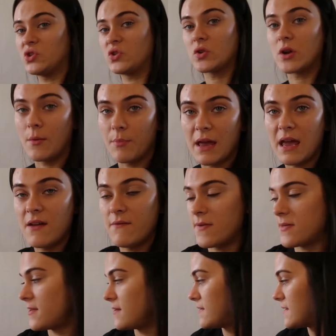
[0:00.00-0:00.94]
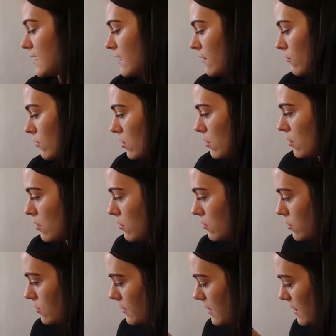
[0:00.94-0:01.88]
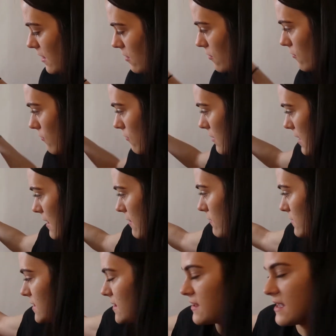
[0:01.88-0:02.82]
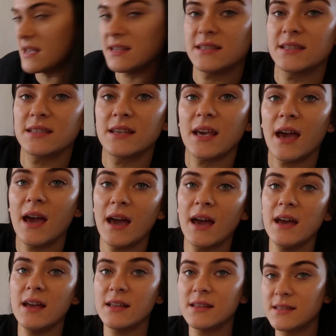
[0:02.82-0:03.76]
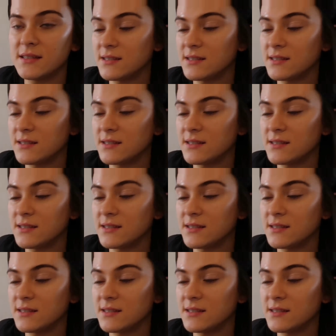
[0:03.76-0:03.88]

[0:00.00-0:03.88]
scrub everything down all the way around this kit,